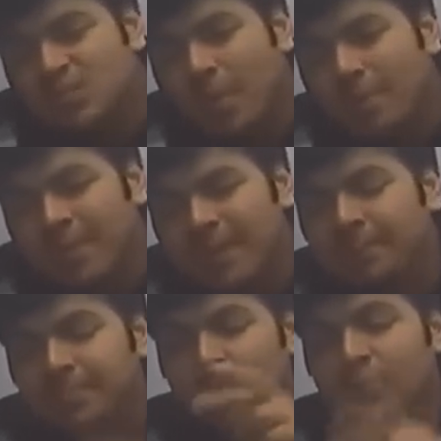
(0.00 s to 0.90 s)
swap may,
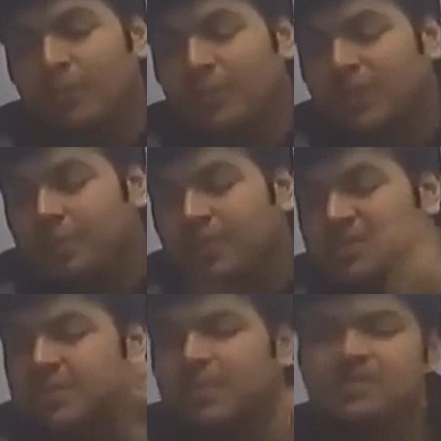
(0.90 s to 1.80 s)
the
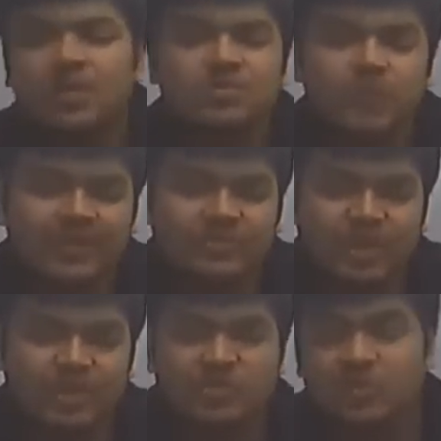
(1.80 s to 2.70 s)
principal is also
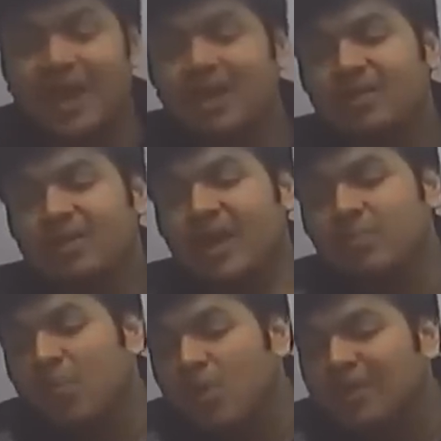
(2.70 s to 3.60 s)
exchanged, so that will create
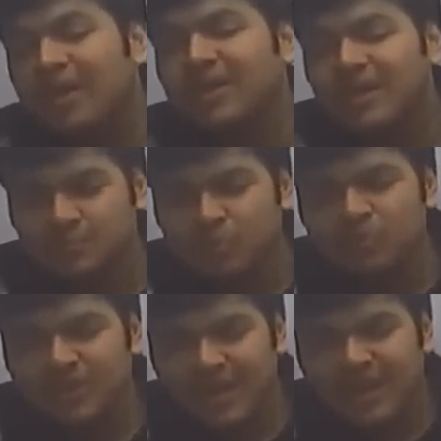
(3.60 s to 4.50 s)
more credit
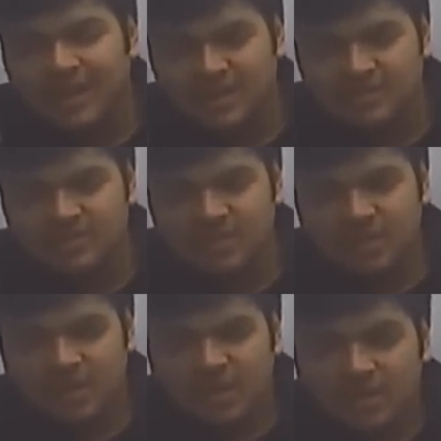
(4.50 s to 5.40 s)
exposure in that case.
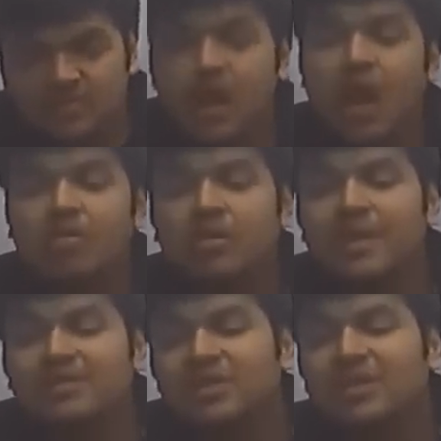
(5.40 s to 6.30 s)
So how do you
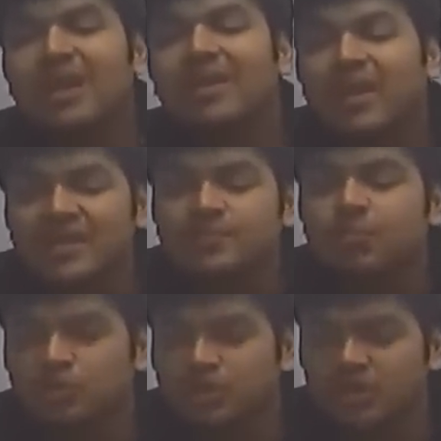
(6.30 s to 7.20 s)
measure the credit
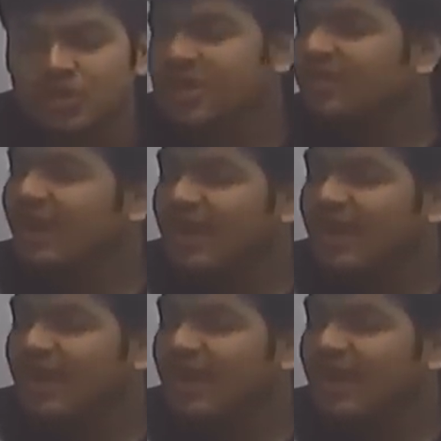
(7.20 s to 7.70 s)
exposure? Credit